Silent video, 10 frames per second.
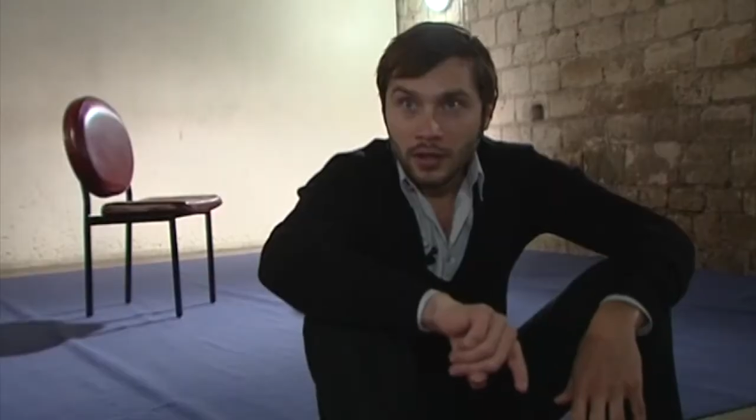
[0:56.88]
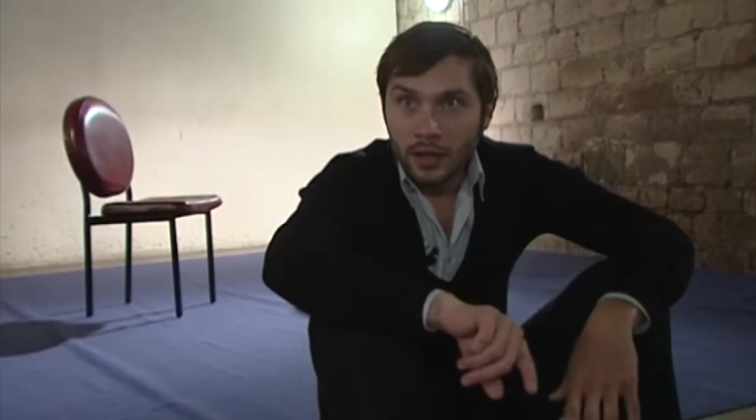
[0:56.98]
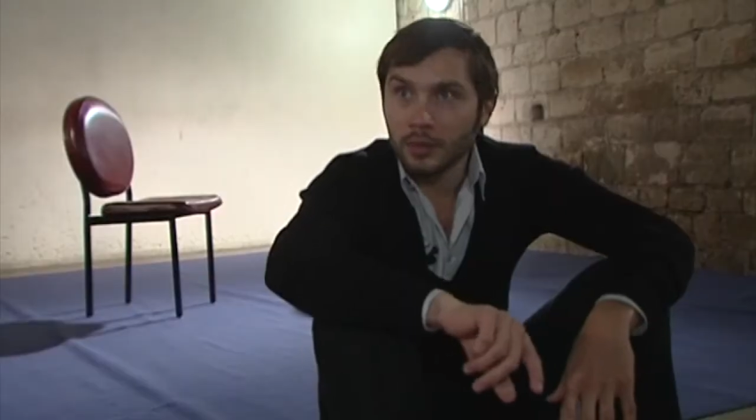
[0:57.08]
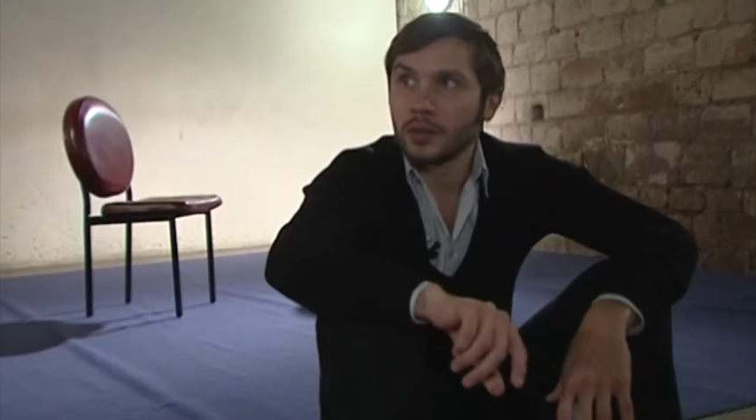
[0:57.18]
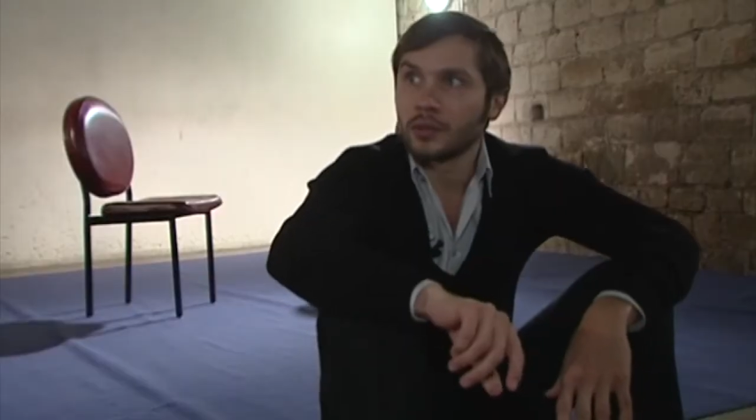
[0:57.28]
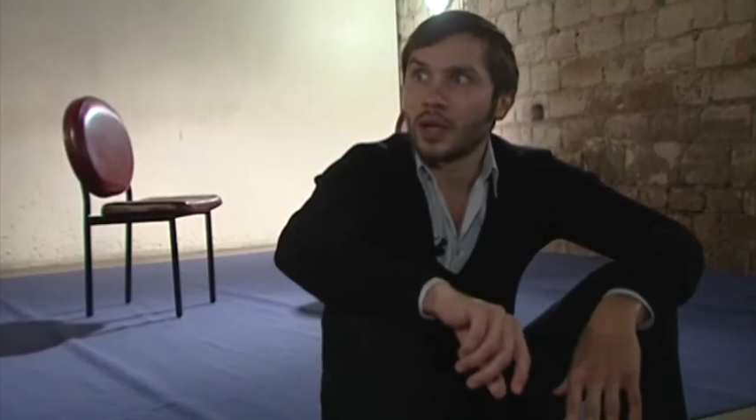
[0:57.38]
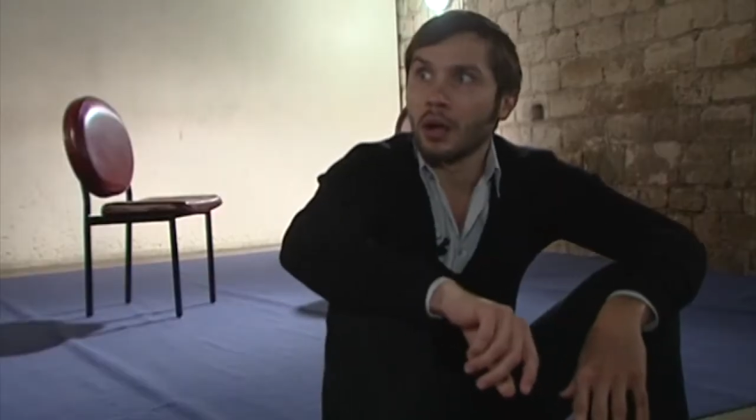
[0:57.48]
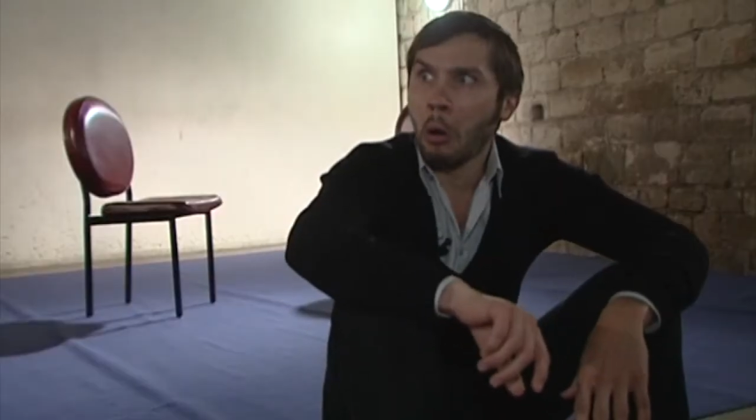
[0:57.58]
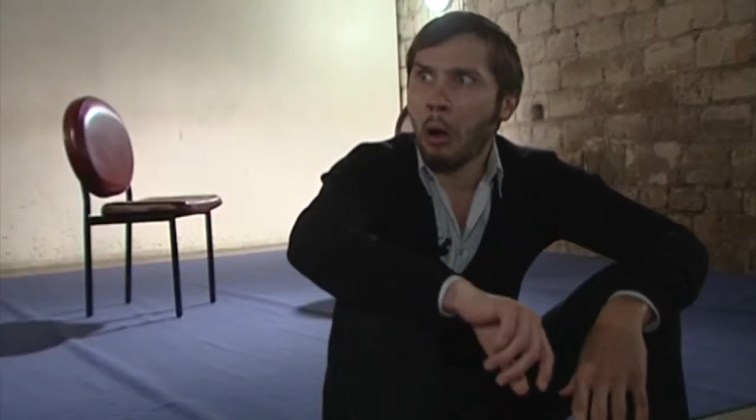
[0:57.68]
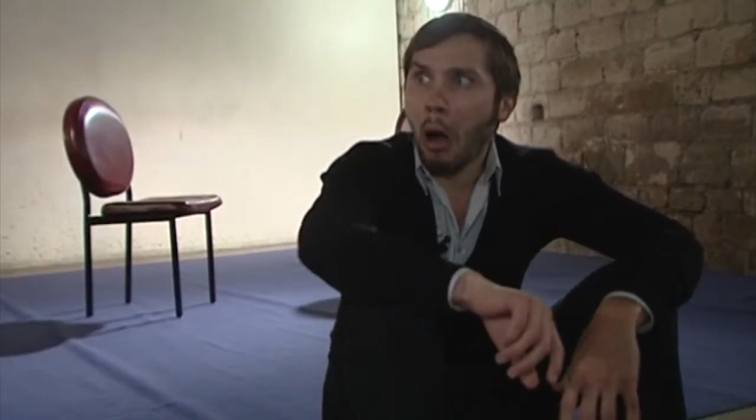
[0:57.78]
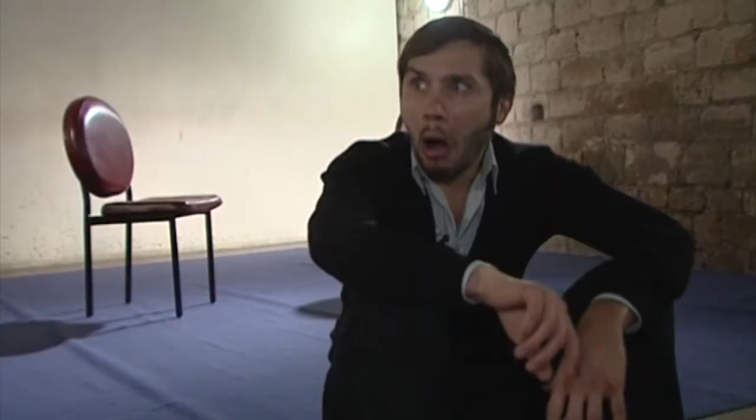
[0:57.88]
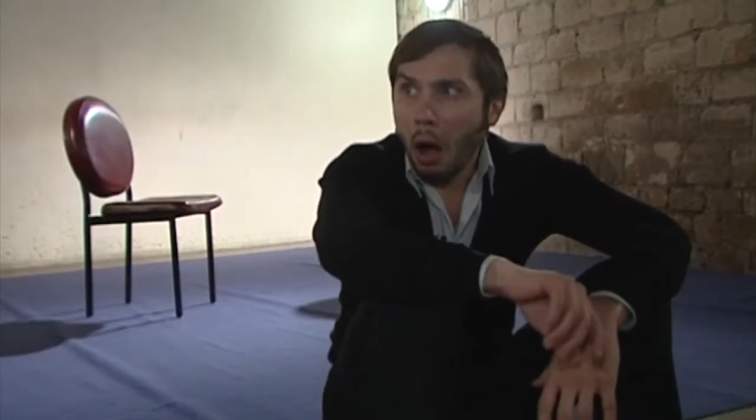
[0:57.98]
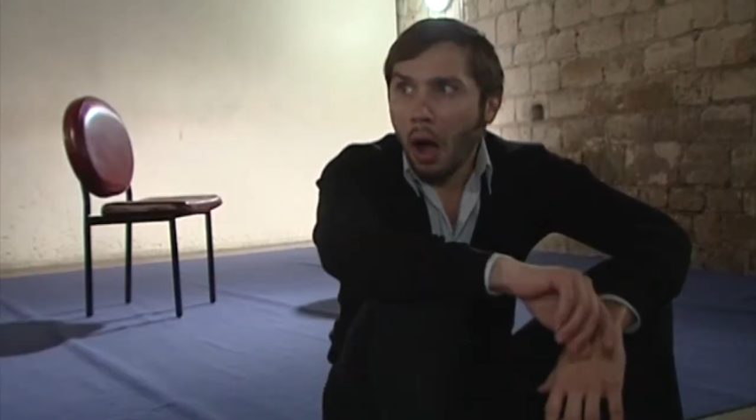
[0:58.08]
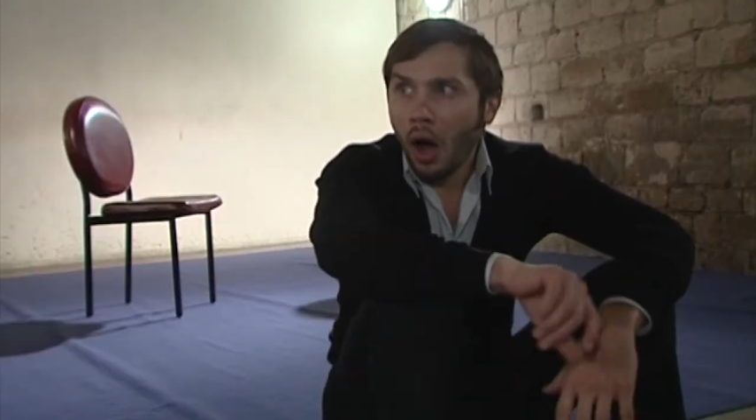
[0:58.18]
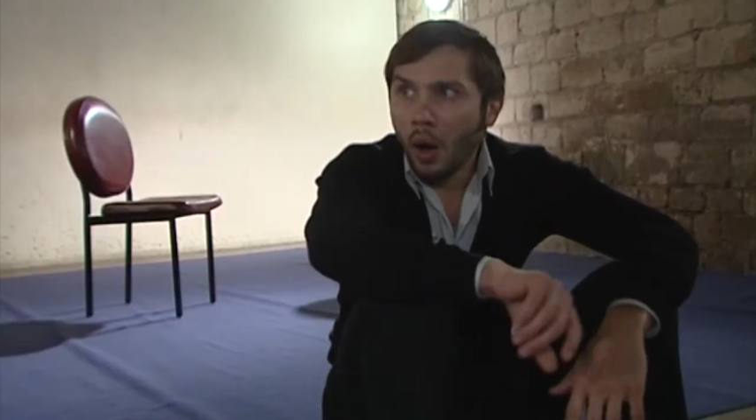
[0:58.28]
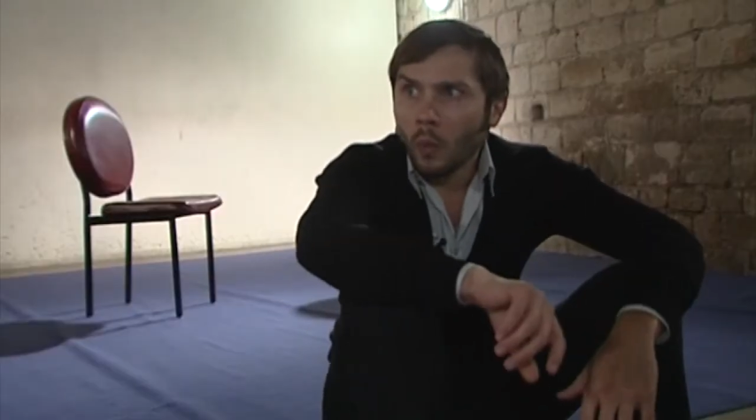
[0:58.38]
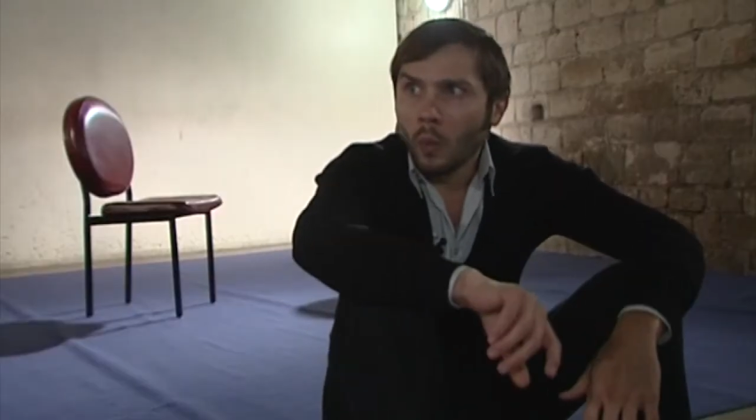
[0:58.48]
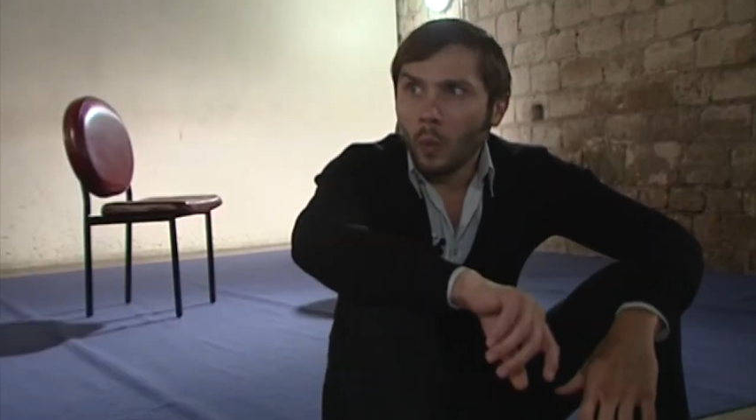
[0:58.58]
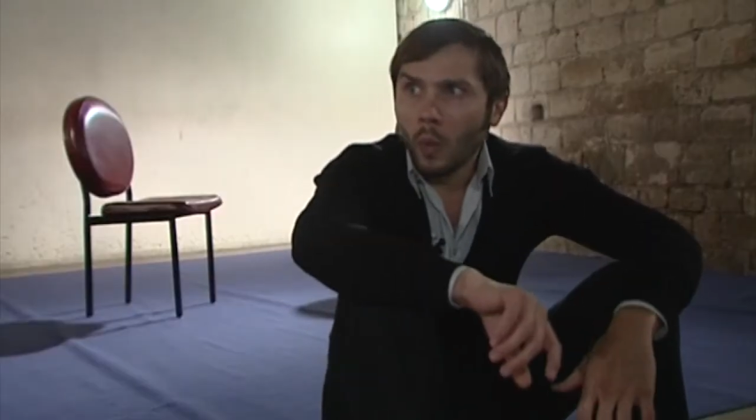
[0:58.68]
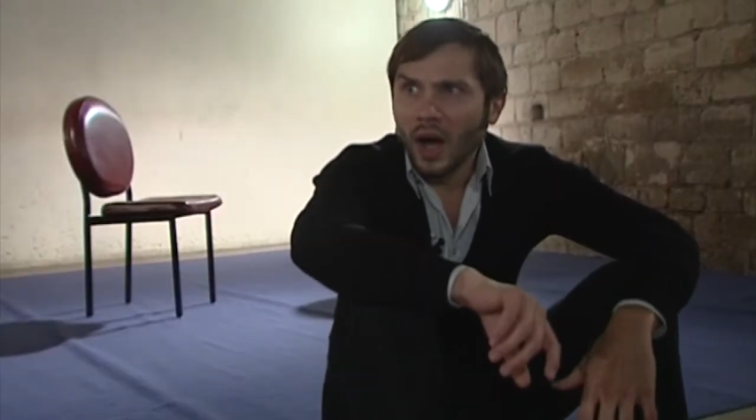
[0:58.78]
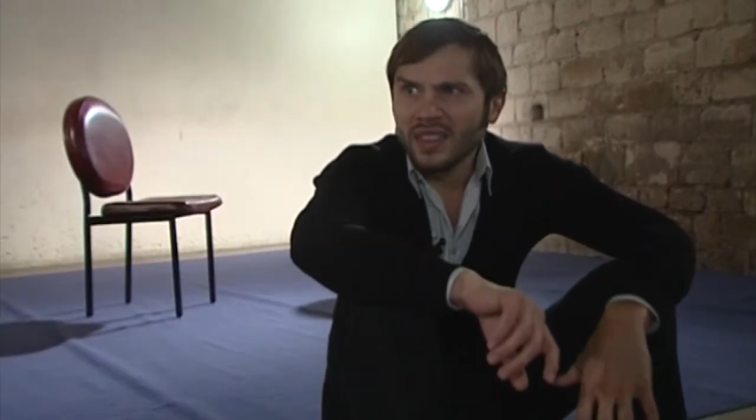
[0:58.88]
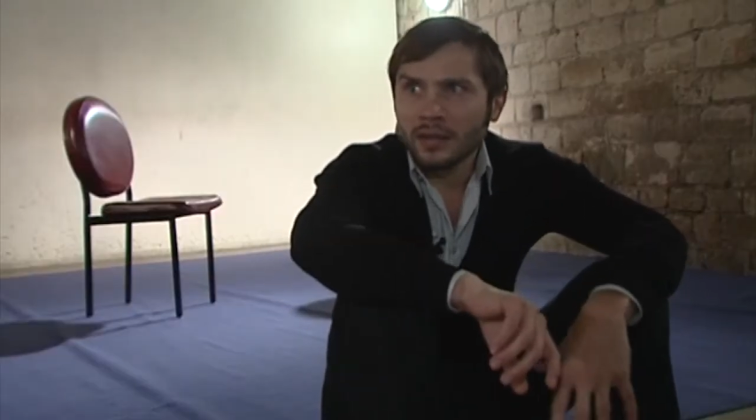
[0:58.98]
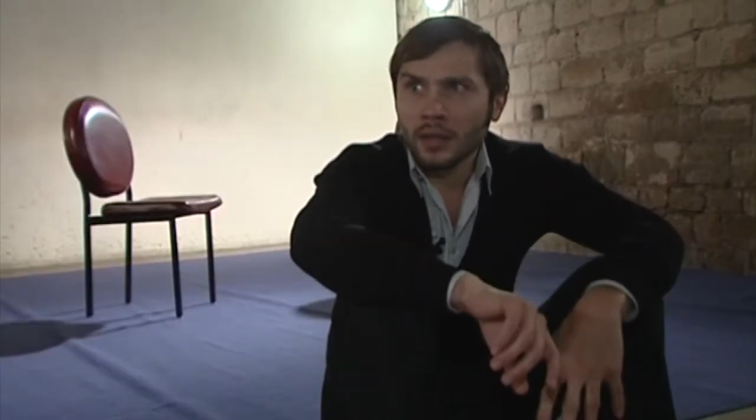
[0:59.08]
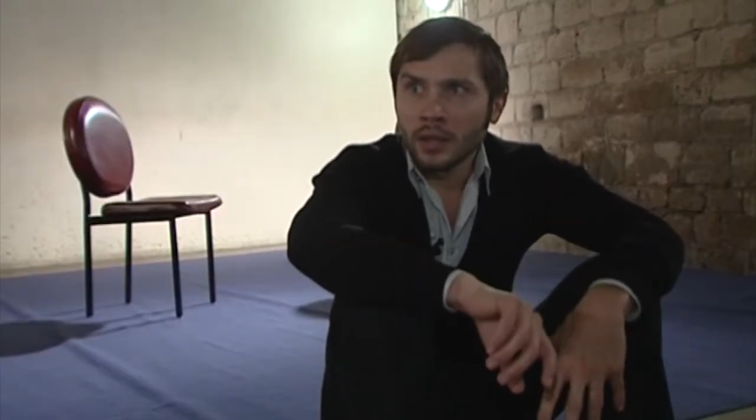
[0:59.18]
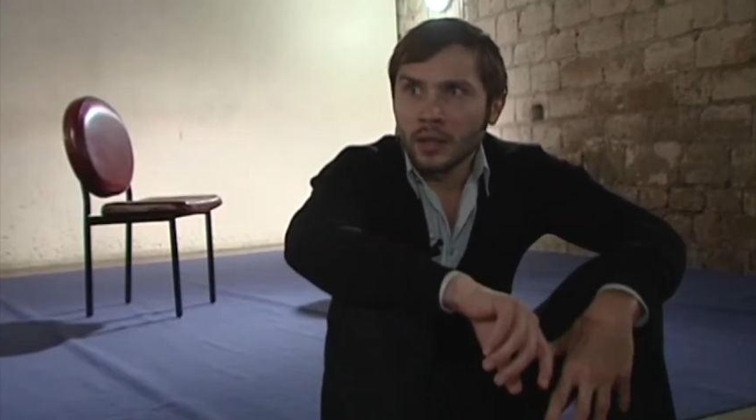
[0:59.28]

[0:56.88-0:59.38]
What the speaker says: I came out, I was like, oh, what?